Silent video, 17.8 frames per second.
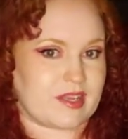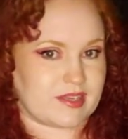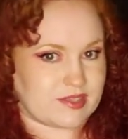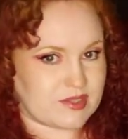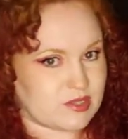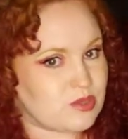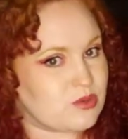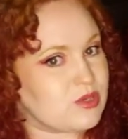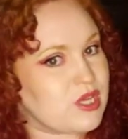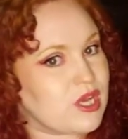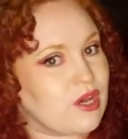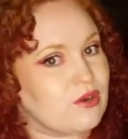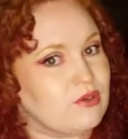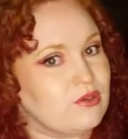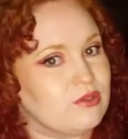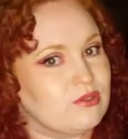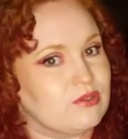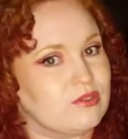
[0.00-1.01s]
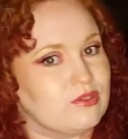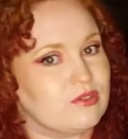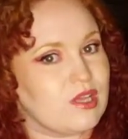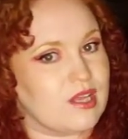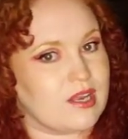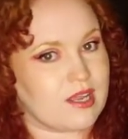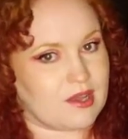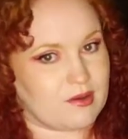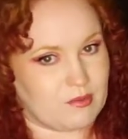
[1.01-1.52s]
studio,
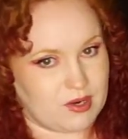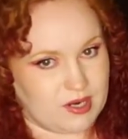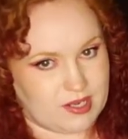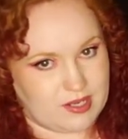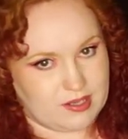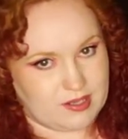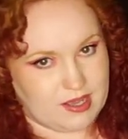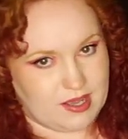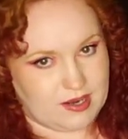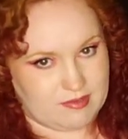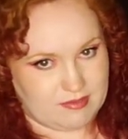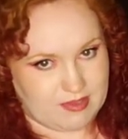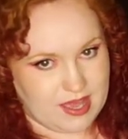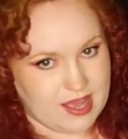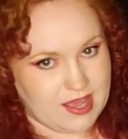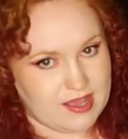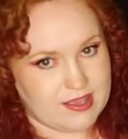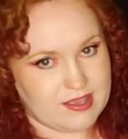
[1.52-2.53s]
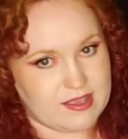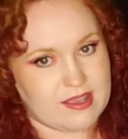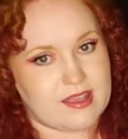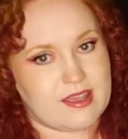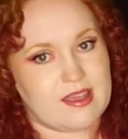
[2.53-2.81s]
and I work out of that.